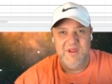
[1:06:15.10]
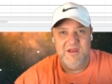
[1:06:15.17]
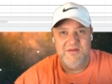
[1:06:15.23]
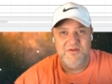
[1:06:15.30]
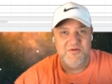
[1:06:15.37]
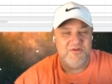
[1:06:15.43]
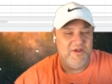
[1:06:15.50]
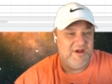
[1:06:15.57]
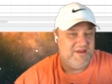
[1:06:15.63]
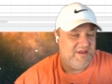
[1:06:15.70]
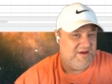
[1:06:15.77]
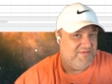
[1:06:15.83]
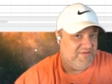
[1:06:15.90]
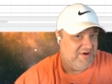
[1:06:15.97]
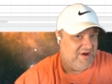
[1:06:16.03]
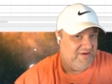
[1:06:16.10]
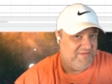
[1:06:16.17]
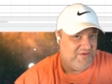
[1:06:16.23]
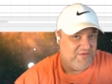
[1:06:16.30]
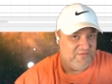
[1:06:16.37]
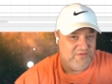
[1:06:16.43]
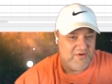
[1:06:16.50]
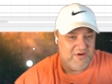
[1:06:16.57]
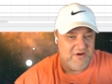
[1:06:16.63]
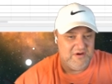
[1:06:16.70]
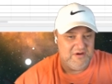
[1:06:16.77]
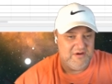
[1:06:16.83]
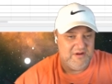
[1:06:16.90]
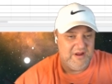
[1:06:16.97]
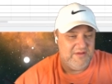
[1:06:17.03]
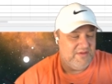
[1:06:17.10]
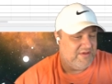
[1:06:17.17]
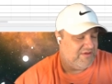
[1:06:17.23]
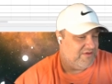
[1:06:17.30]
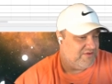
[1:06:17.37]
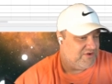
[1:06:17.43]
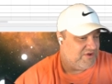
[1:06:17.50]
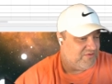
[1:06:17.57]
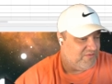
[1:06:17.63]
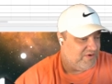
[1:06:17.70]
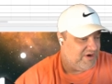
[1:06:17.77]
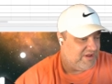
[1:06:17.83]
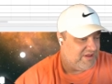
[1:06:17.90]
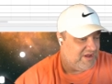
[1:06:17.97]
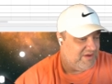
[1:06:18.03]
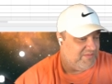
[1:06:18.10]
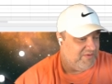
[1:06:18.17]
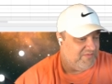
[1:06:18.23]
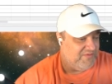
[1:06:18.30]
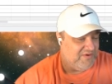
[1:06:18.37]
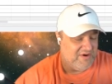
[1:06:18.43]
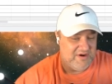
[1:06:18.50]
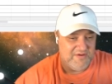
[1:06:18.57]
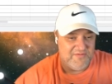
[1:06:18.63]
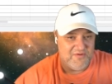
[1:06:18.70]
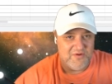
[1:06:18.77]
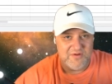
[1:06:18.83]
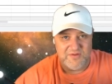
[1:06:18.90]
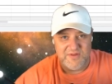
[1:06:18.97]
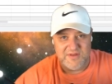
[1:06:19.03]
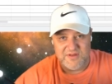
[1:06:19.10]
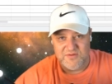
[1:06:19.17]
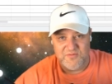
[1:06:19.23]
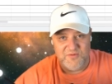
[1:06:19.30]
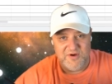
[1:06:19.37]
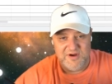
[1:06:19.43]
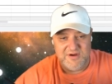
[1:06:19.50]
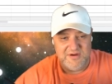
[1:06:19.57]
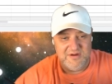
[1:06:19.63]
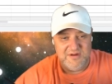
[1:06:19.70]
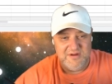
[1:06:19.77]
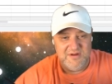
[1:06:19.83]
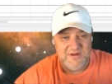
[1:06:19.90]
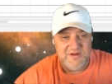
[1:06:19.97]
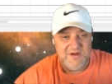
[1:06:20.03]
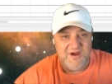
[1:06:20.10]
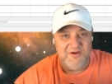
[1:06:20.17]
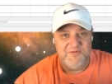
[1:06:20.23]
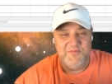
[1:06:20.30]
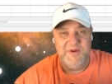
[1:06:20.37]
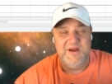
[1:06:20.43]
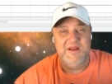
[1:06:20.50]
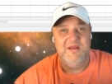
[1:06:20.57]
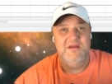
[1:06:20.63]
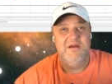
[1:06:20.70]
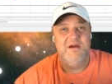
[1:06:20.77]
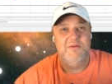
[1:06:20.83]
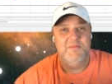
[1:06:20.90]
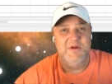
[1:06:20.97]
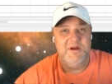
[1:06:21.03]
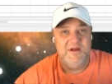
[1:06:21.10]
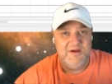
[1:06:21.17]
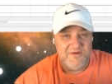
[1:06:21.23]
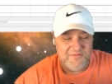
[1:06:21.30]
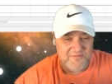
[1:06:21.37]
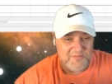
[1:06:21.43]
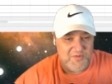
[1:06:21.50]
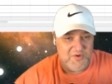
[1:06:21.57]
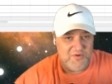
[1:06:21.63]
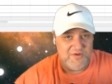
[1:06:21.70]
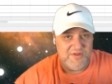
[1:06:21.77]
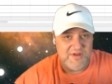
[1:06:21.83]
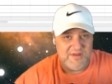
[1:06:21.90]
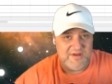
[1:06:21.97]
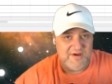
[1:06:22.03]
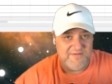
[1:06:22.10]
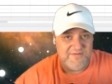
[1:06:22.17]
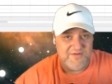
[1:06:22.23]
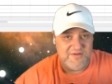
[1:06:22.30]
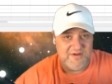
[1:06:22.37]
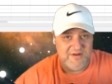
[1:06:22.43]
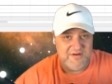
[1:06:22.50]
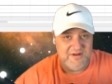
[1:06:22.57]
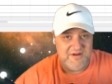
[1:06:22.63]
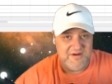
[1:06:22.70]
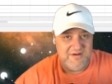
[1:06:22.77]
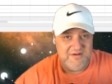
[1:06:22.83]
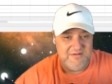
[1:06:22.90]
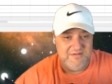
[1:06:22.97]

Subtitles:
There's lots of different offers for it, and this is just one example for it. Of course, this is one of many. I'm gonna have more of these offers online,